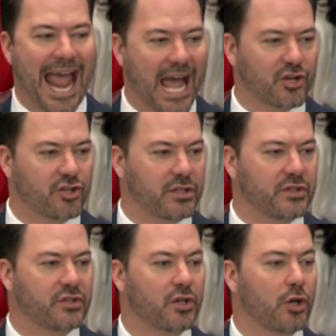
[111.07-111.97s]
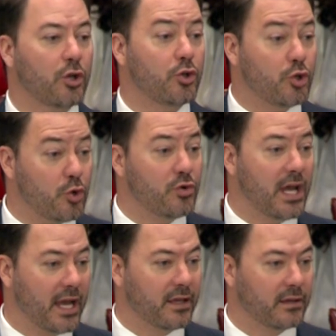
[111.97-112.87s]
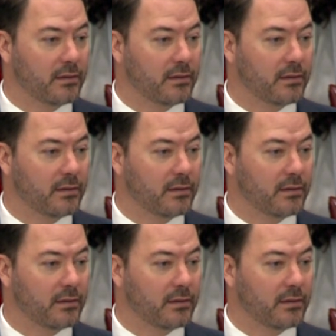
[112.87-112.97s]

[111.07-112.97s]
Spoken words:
actions today.